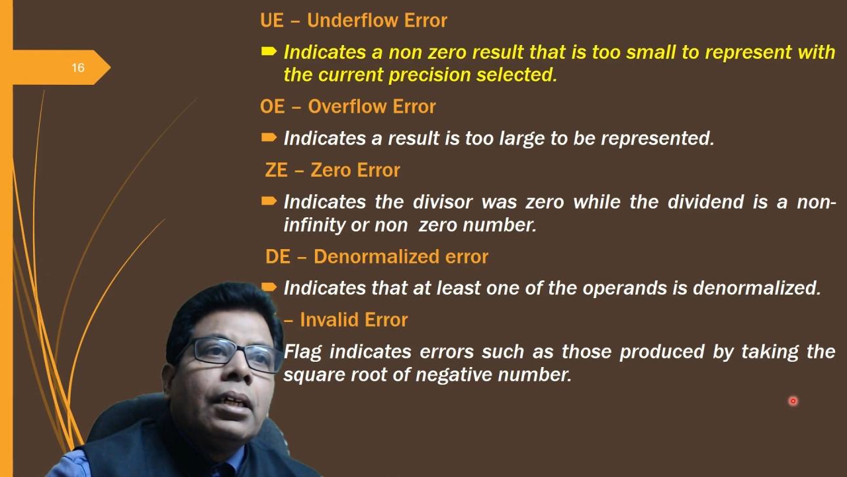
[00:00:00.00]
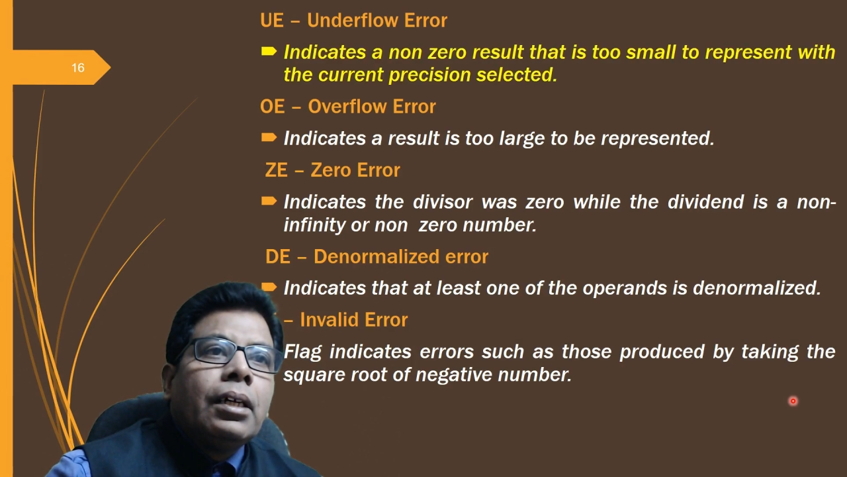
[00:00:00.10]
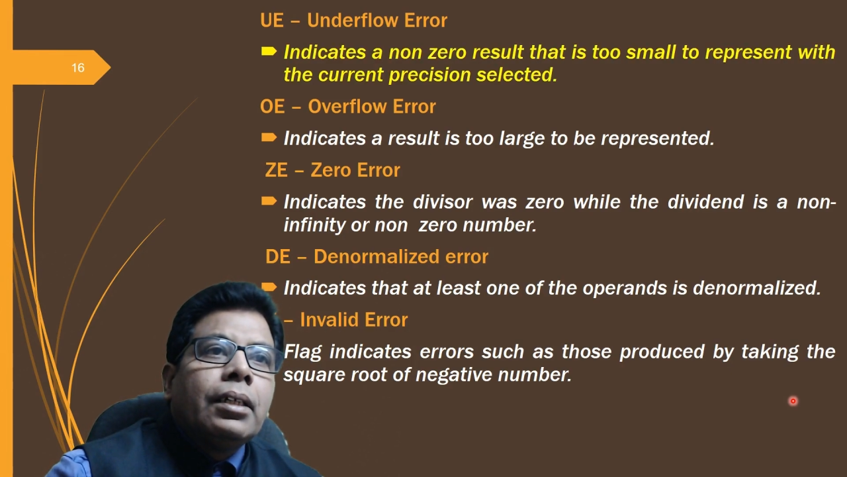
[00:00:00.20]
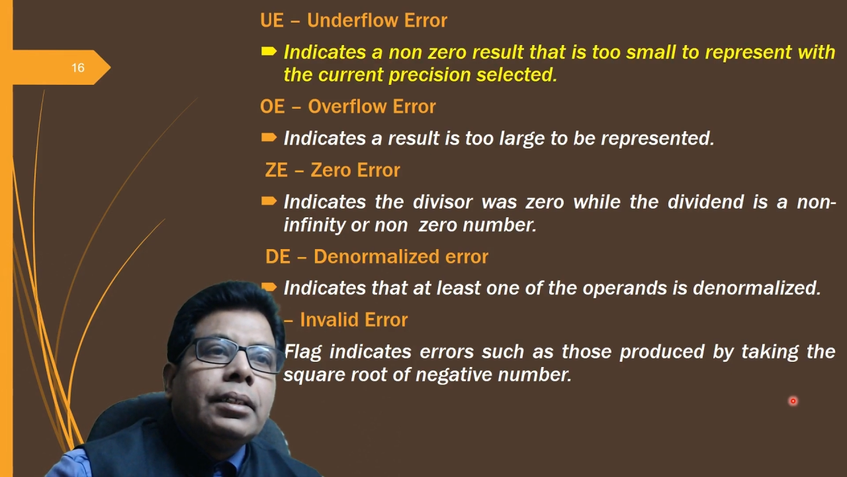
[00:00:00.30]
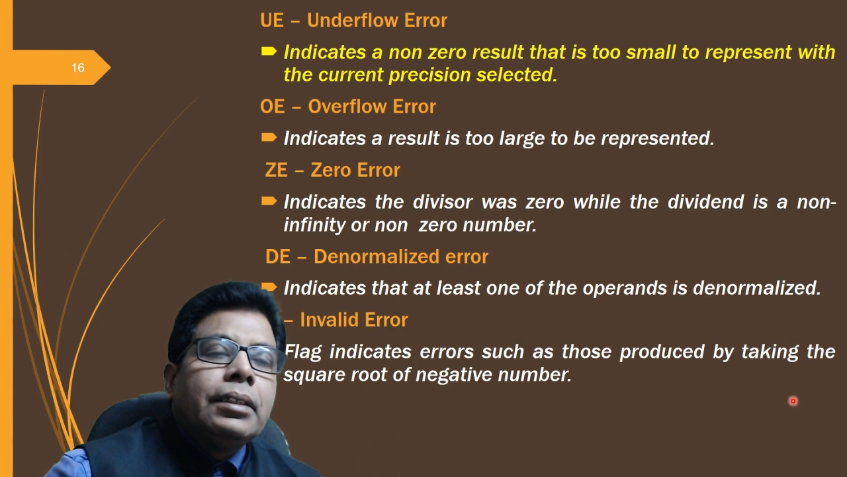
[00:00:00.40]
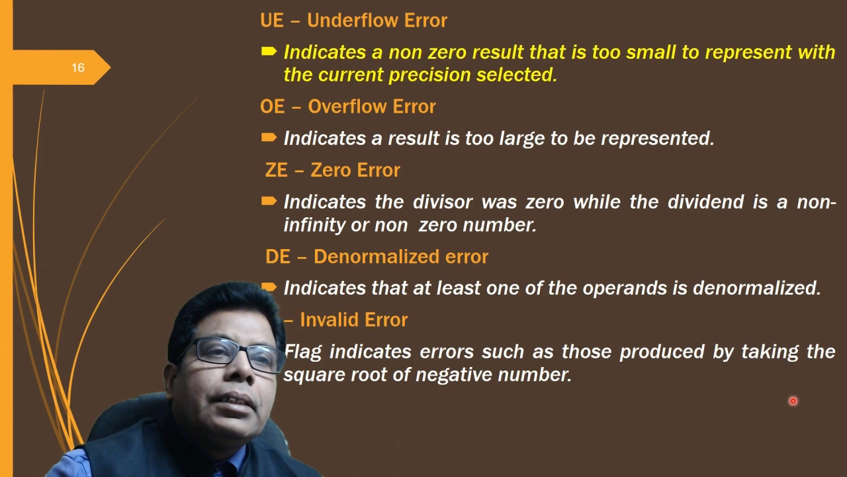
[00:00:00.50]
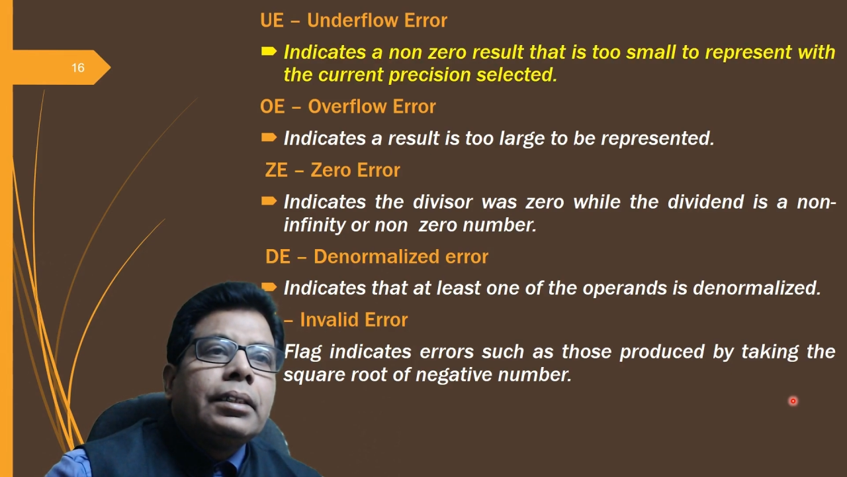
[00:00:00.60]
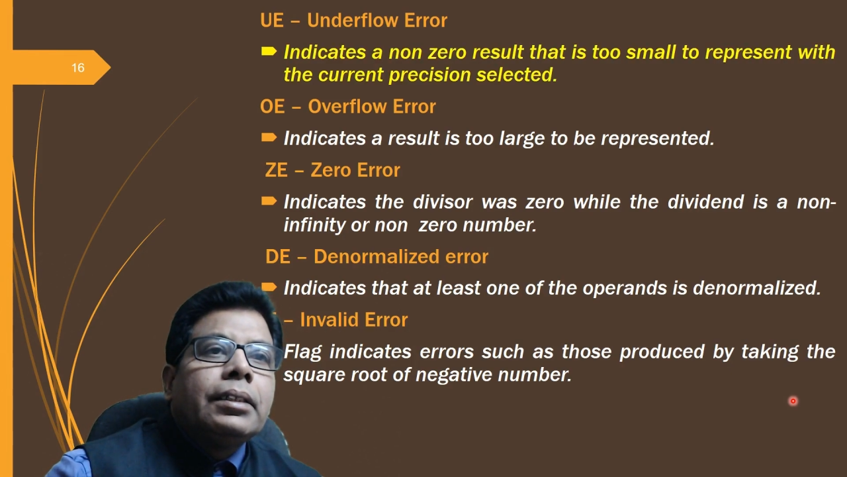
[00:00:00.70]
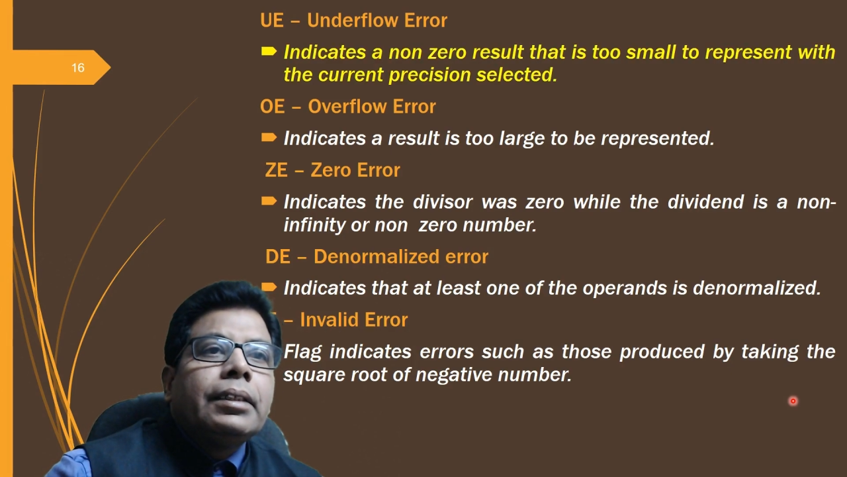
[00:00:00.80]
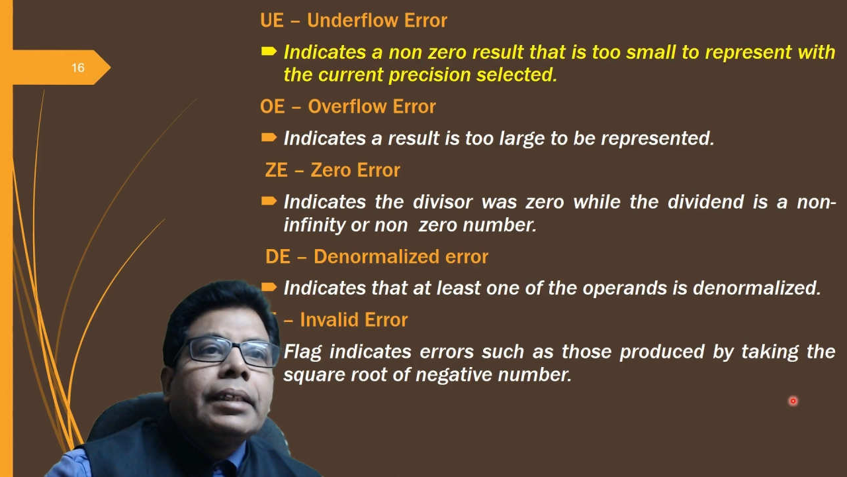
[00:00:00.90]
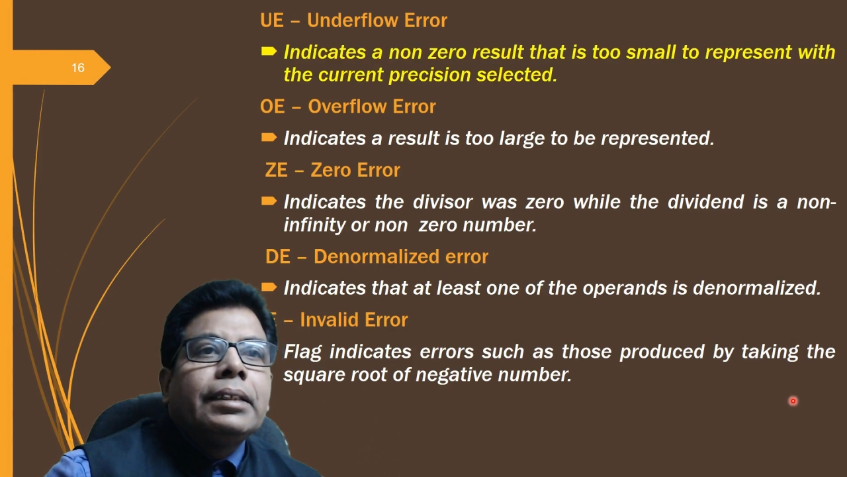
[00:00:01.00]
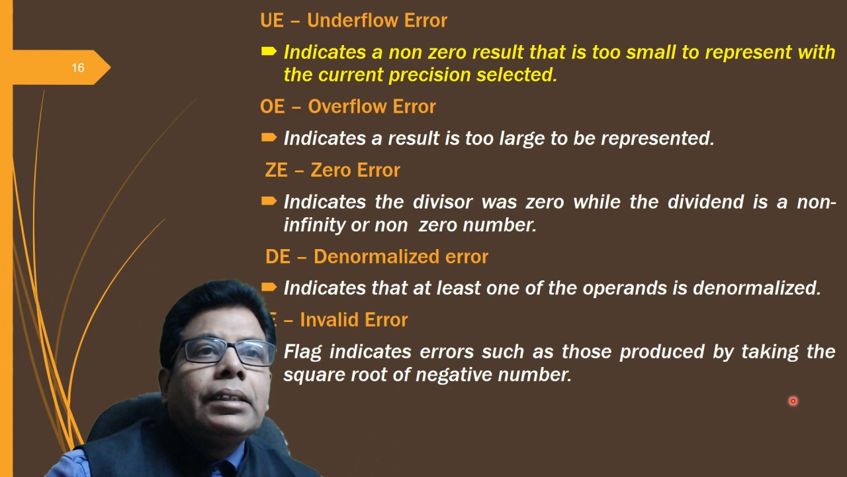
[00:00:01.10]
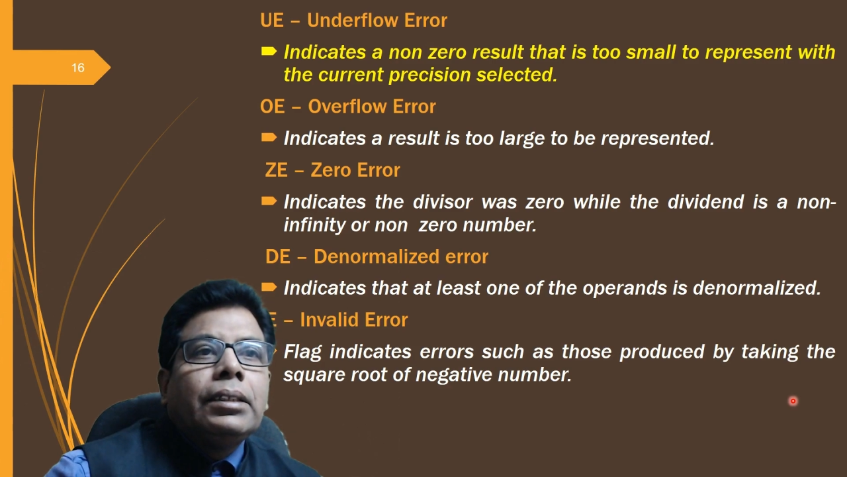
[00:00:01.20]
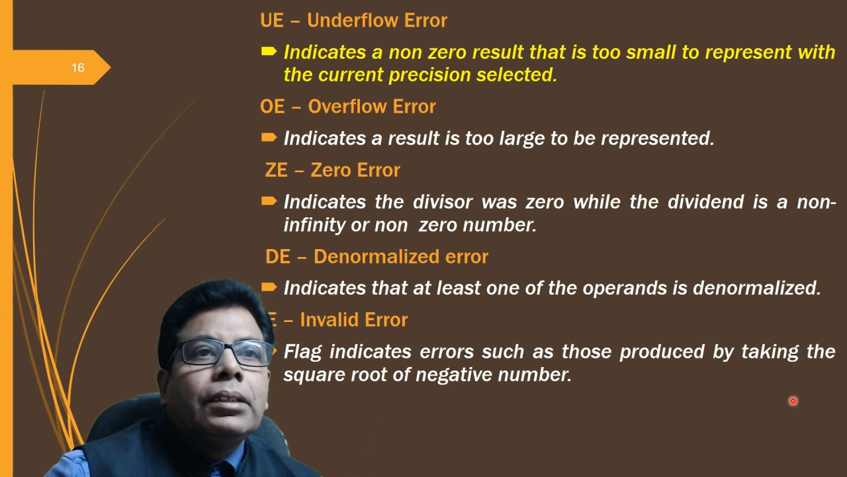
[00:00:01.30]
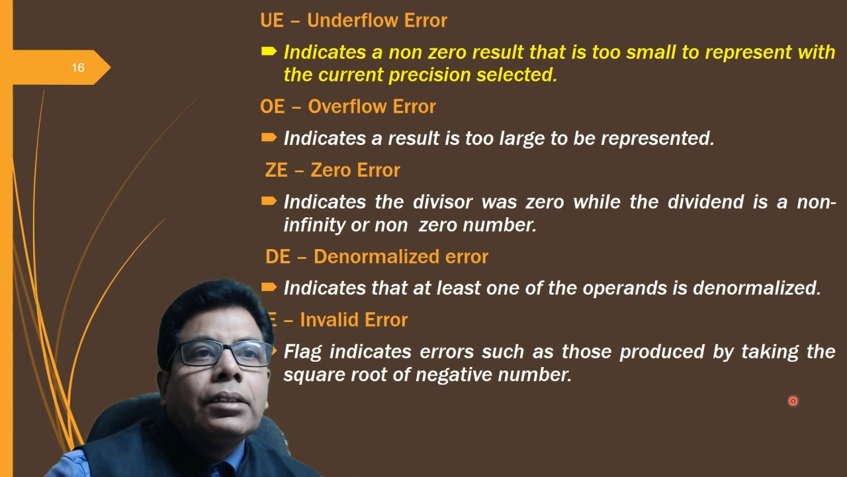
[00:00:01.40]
result that is